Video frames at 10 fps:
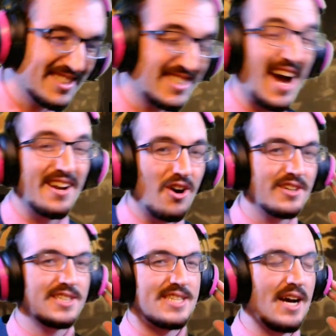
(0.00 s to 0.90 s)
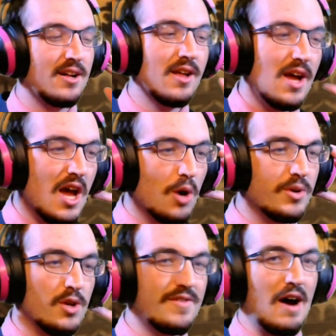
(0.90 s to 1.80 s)
It's kind of hard to tell
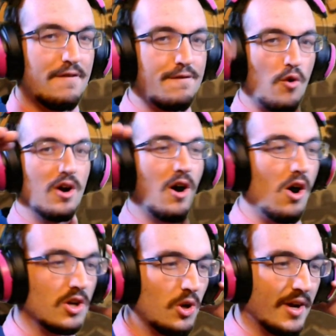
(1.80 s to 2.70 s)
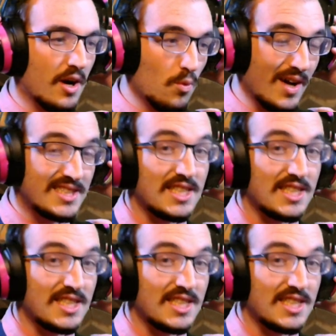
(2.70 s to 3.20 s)
when you've got four all going at once,